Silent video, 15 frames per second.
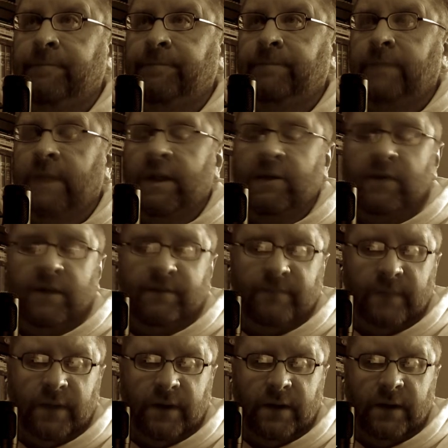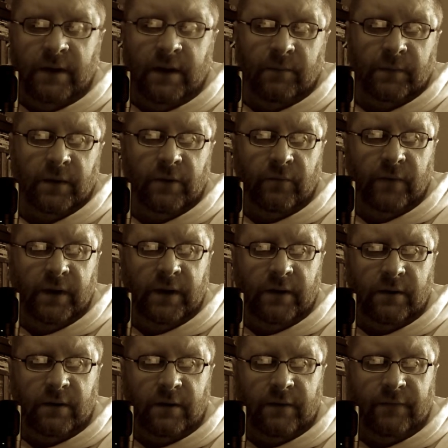Anyway, I'm going to read it
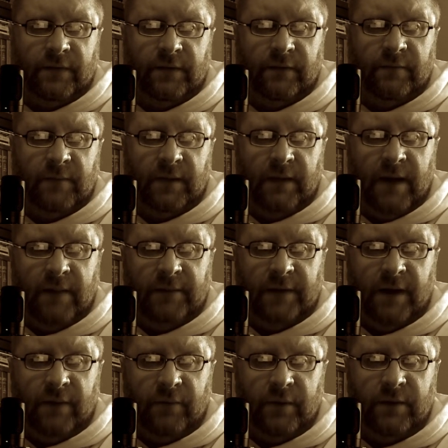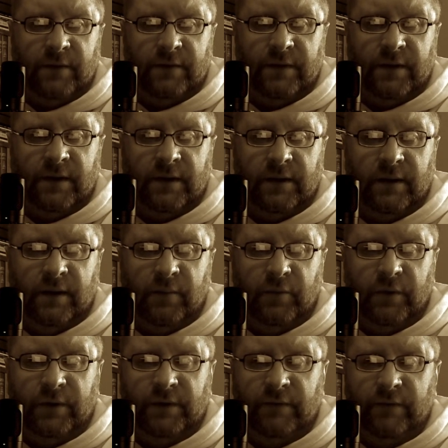off of my laptop rather than a
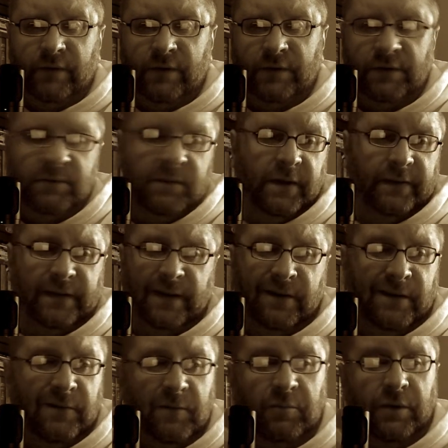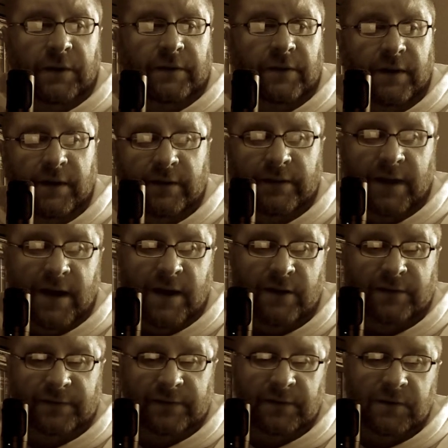printed version because I don't have a printer here at the
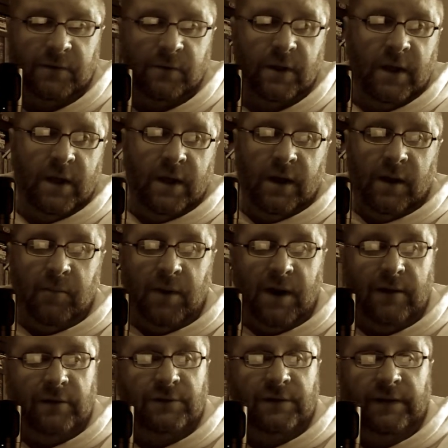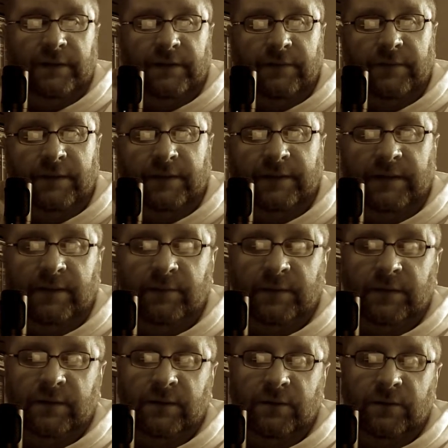house, so apologies if this seems
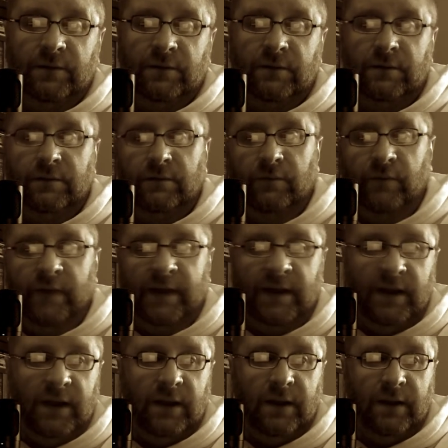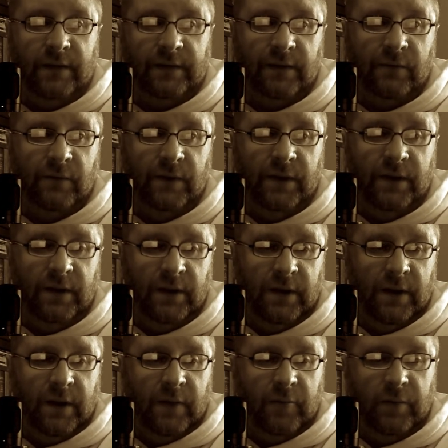a little rickety as I read,
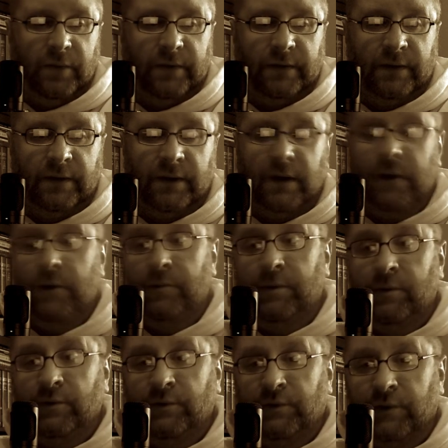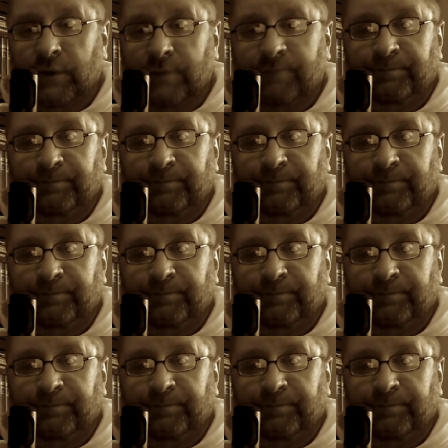but I hope you enjoy.